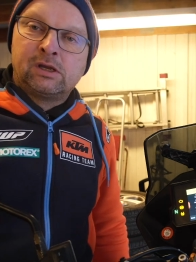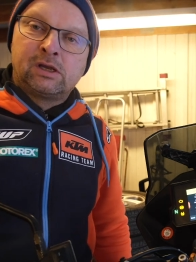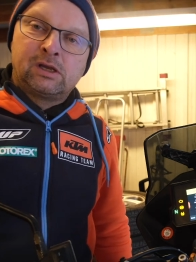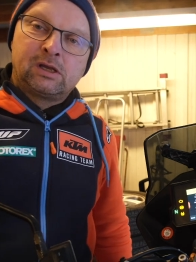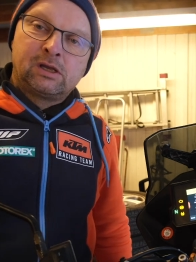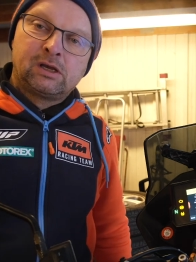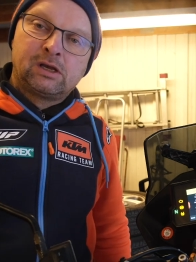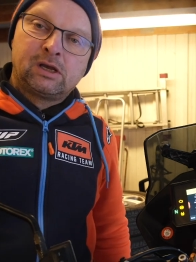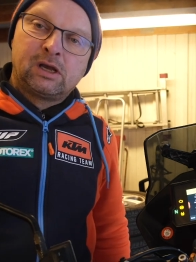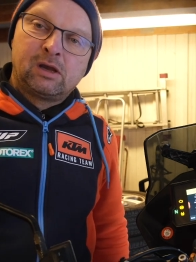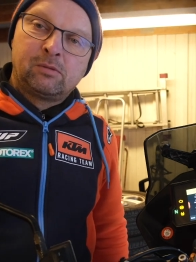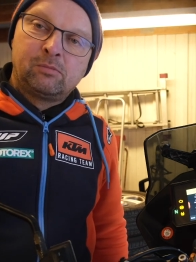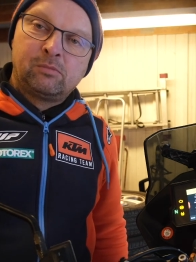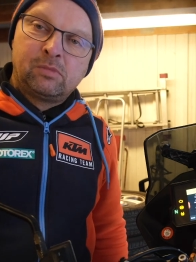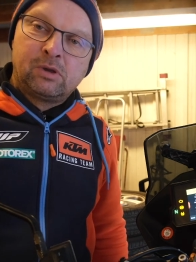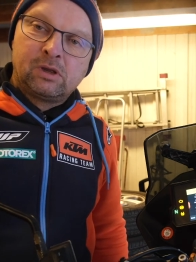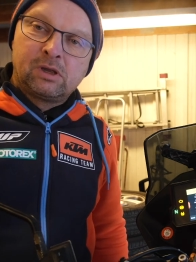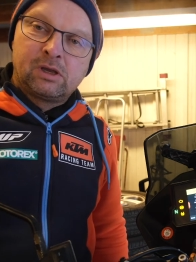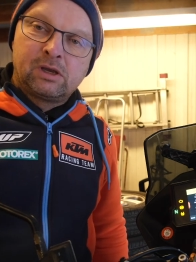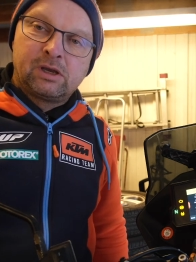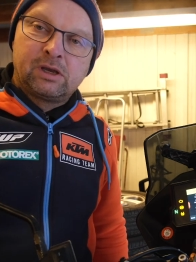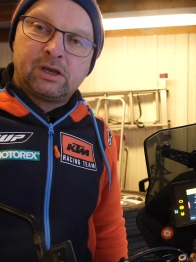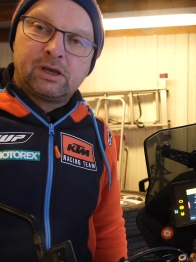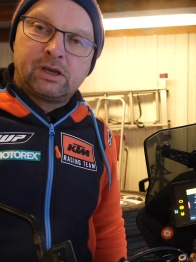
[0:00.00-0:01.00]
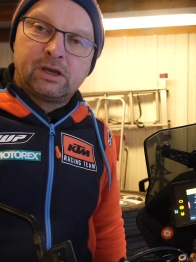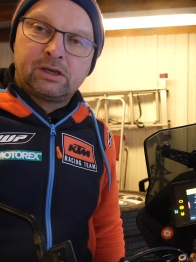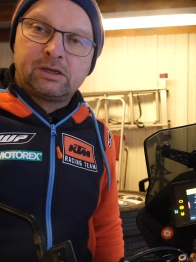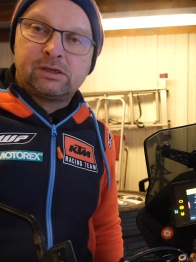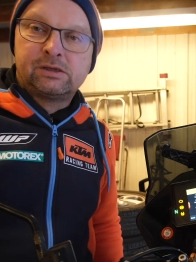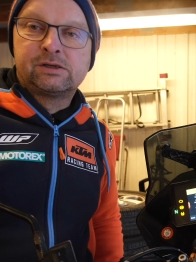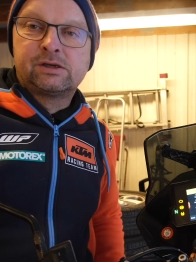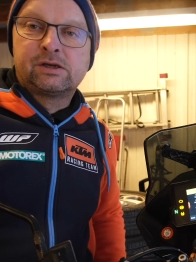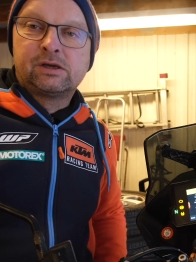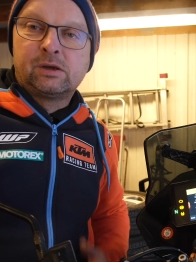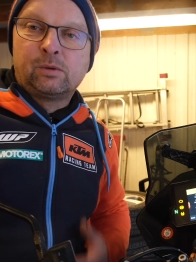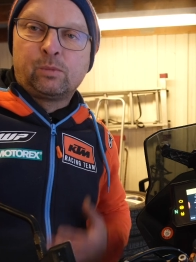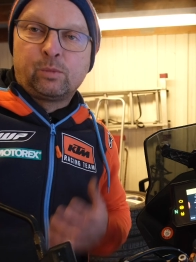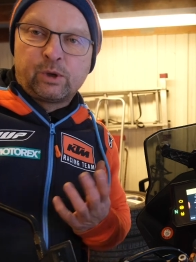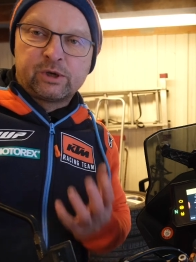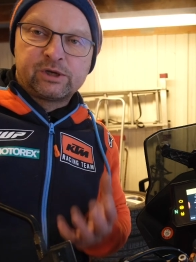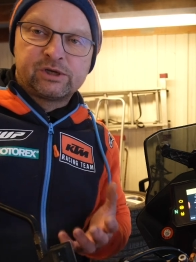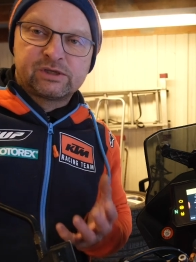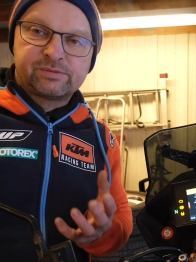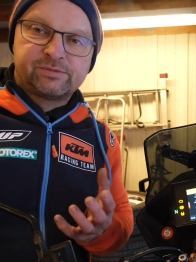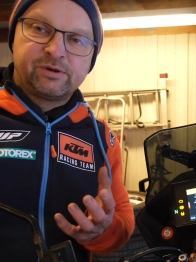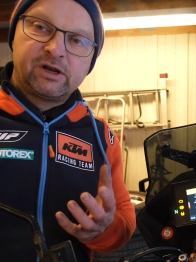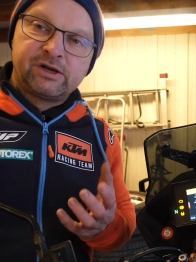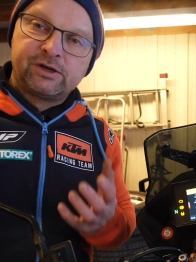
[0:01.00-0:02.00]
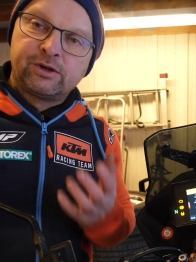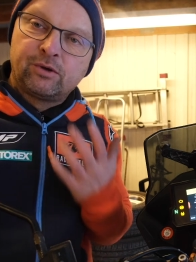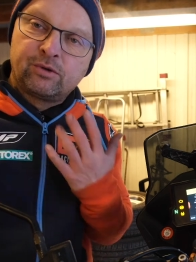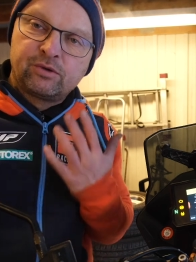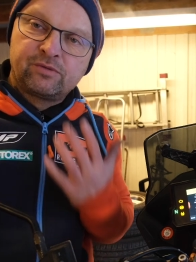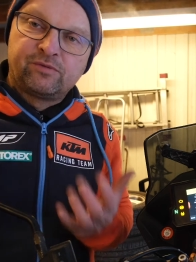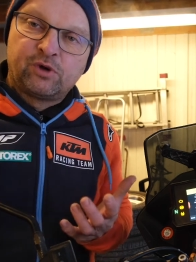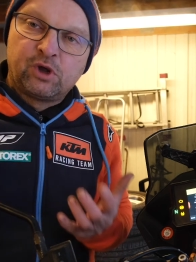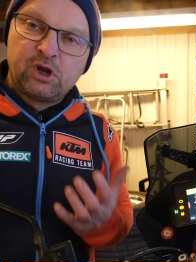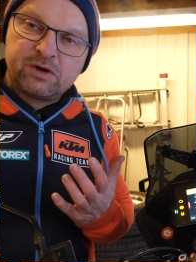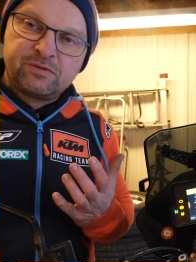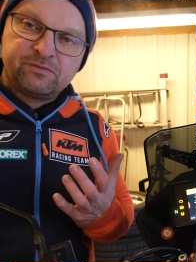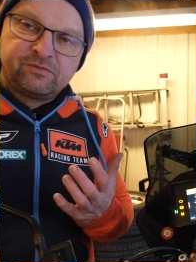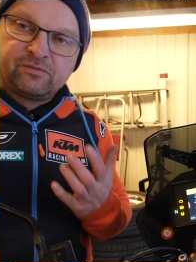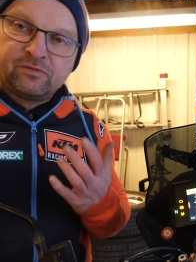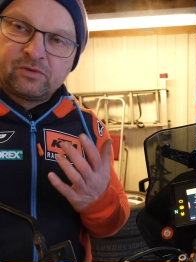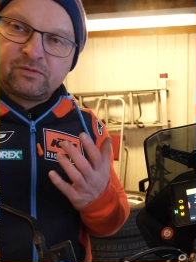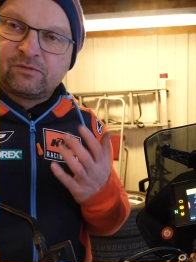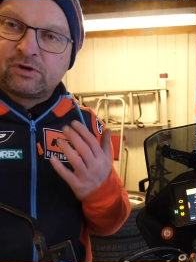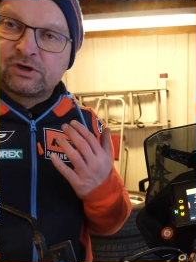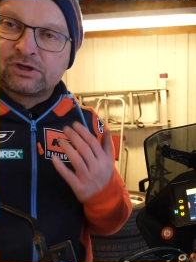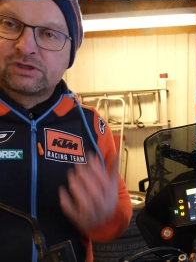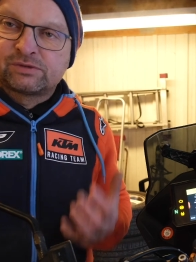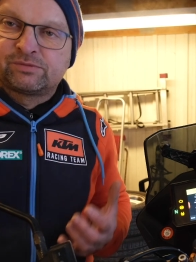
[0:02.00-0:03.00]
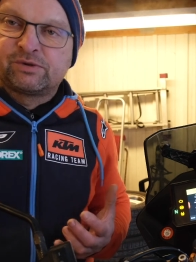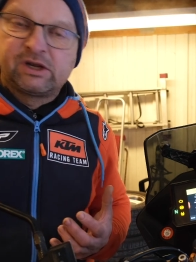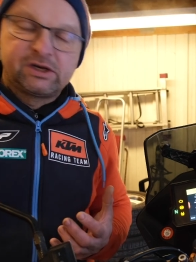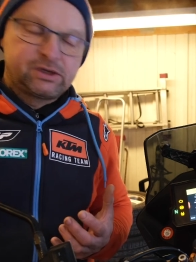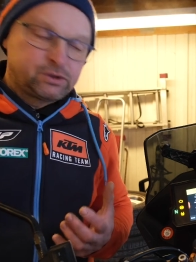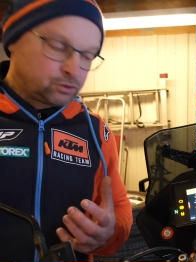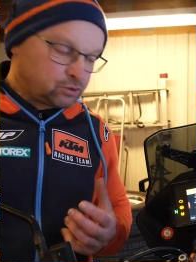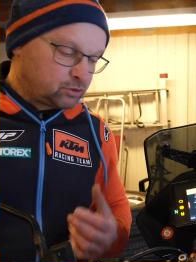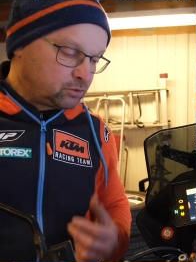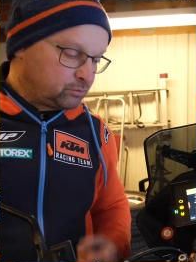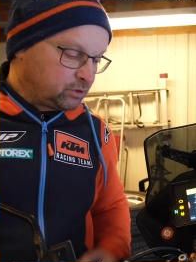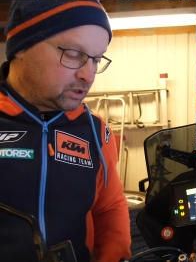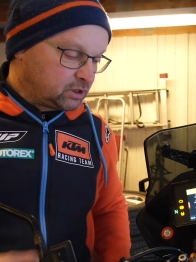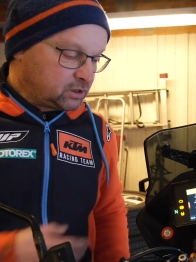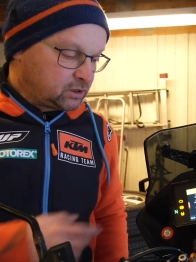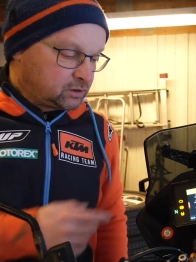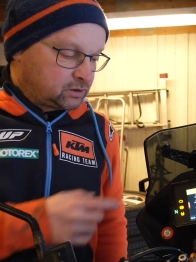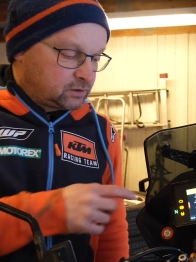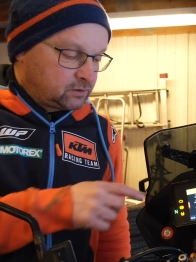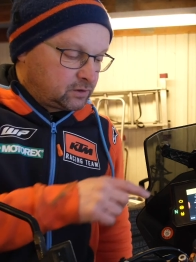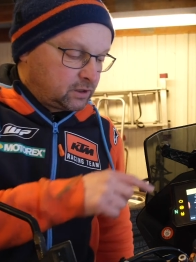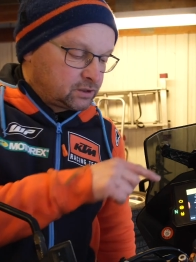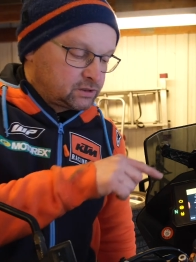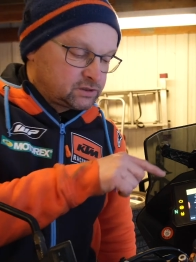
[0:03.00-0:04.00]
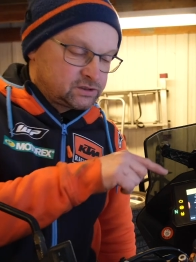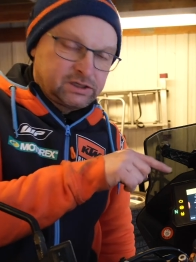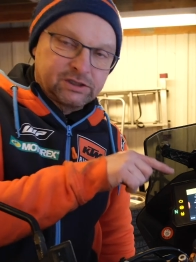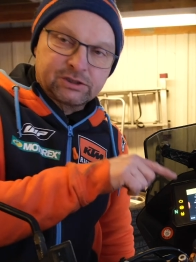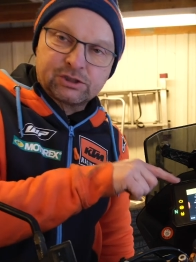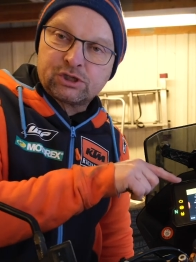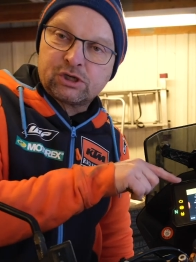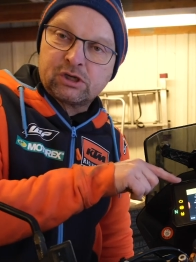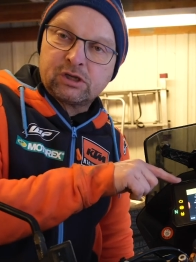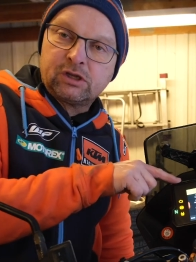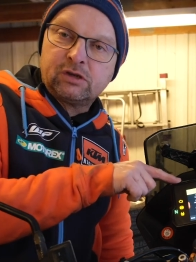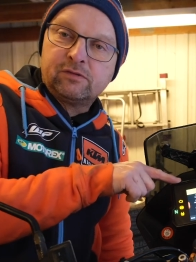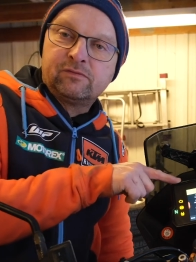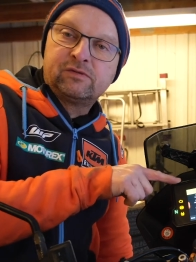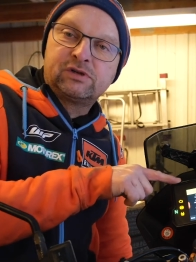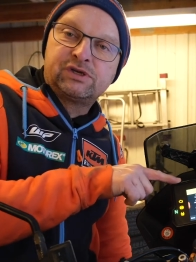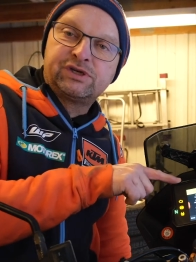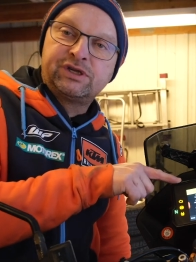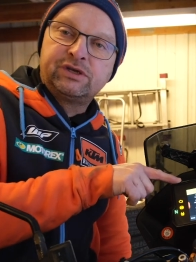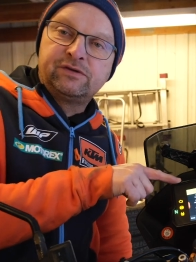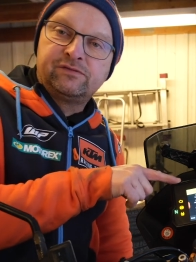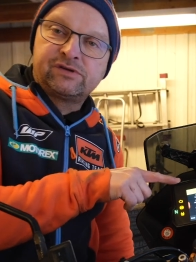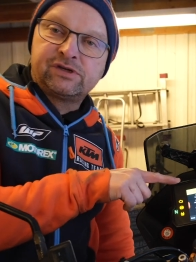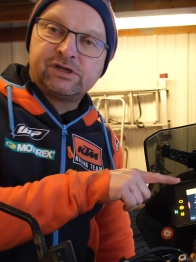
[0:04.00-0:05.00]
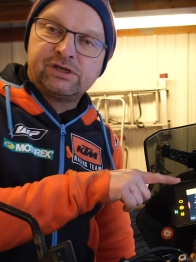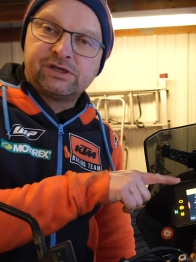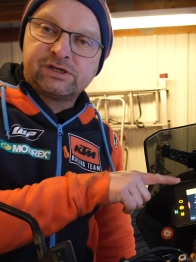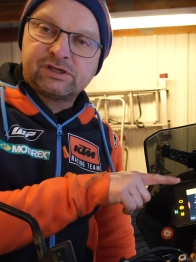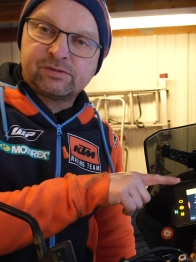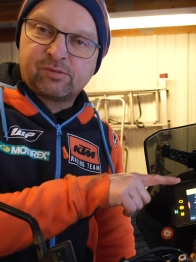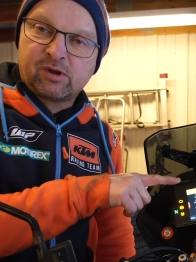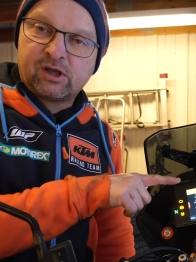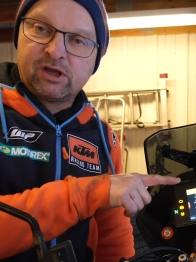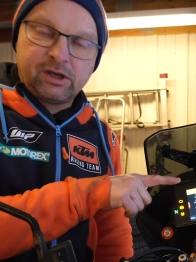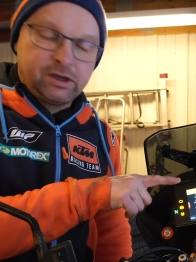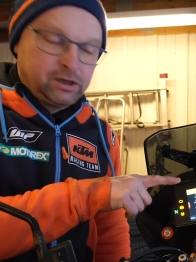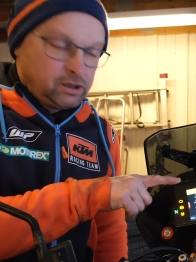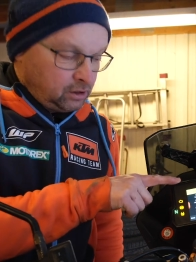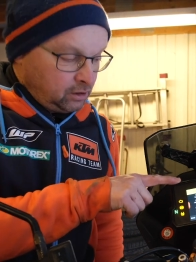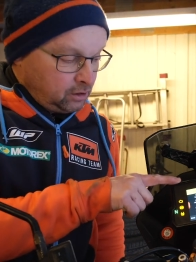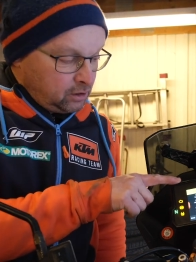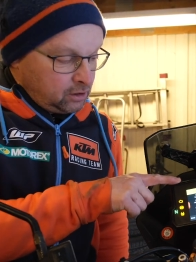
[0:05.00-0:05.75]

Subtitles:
One is well known, one is well documented, and that is actually the TFT display,